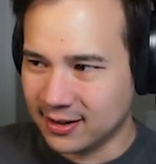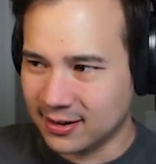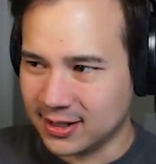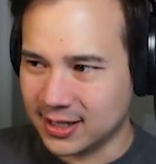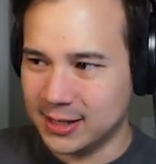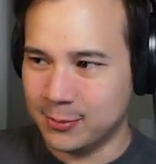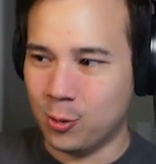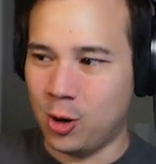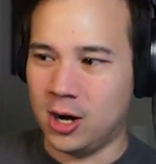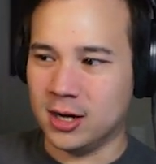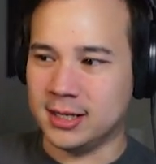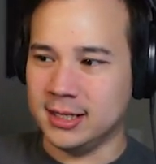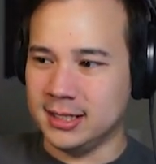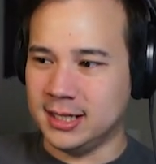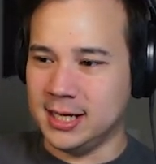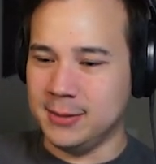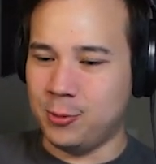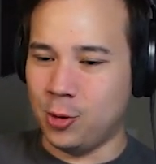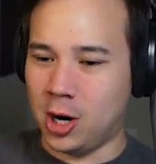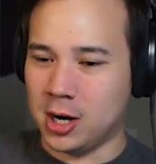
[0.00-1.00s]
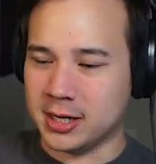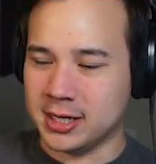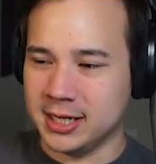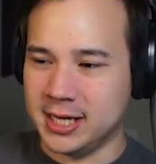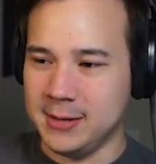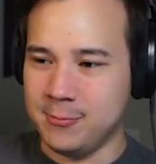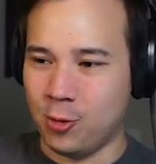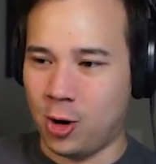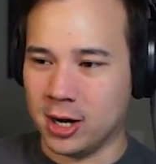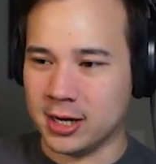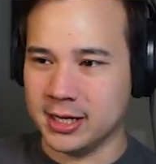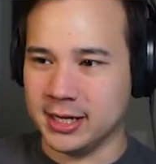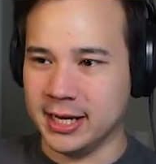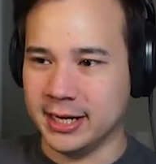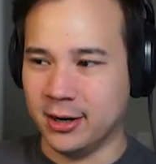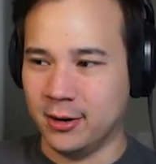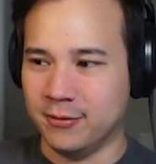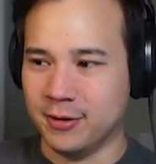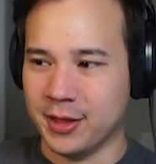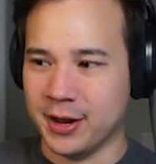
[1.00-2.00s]
Keep walking. Get
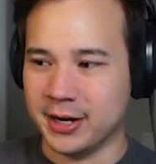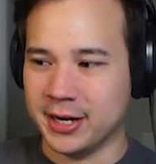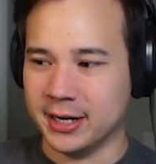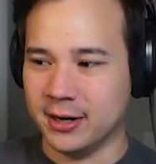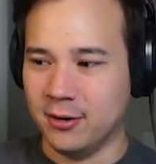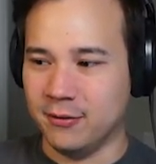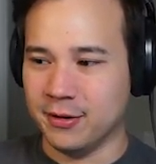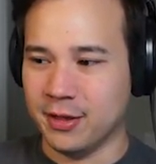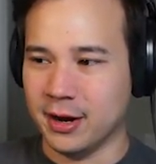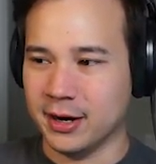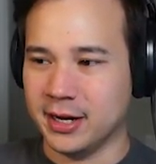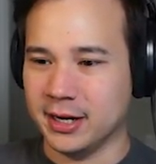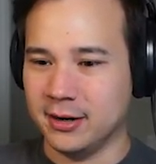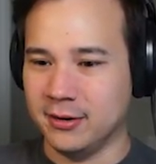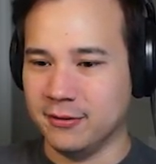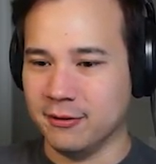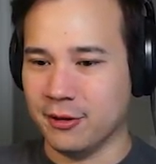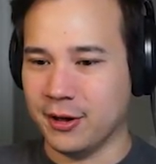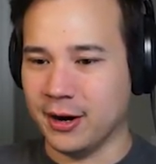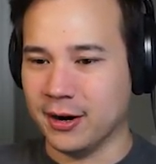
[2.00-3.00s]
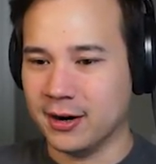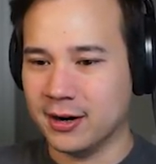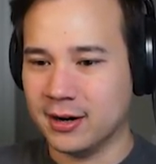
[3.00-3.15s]
over there.